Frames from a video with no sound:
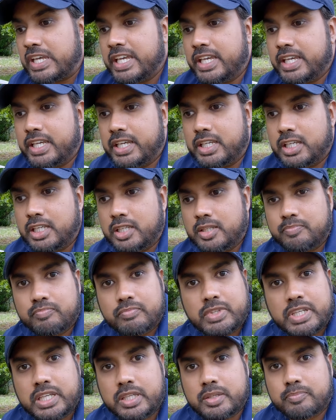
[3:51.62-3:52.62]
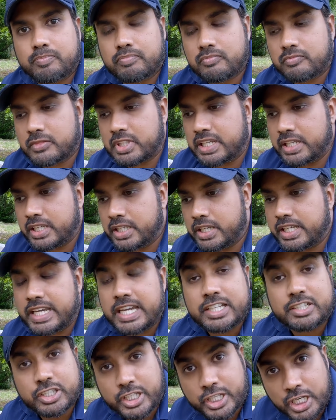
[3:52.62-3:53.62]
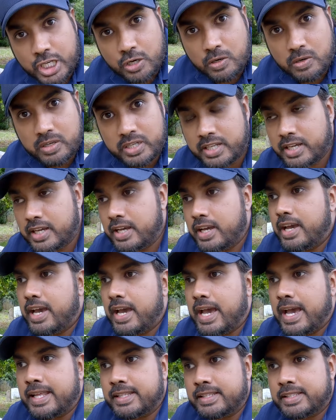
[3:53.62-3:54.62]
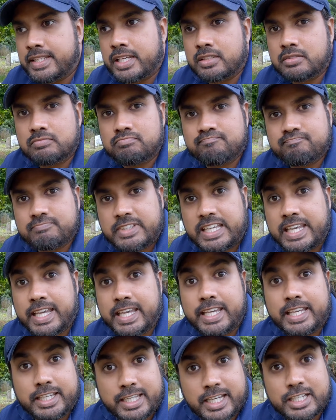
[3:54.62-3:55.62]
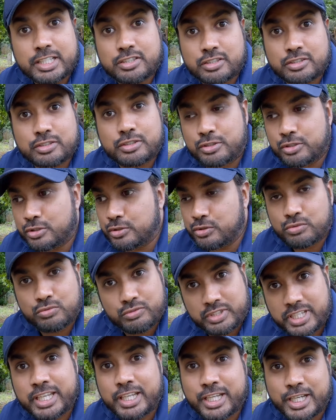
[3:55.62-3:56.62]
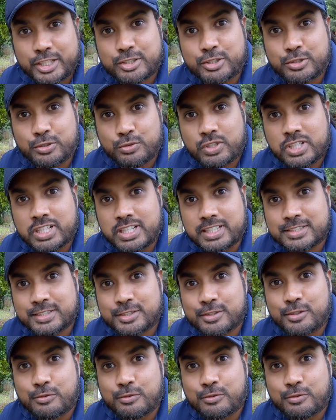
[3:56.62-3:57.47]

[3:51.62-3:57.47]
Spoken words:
he gets cured, and then he gets to work.